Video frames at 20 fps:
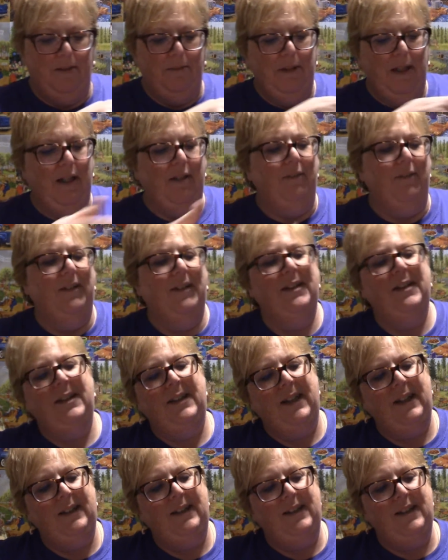not even going to
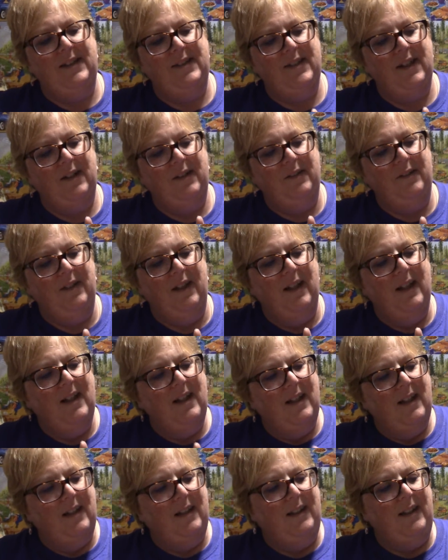take these out.
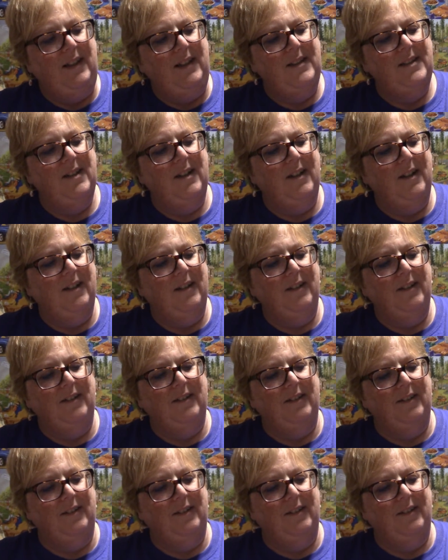These are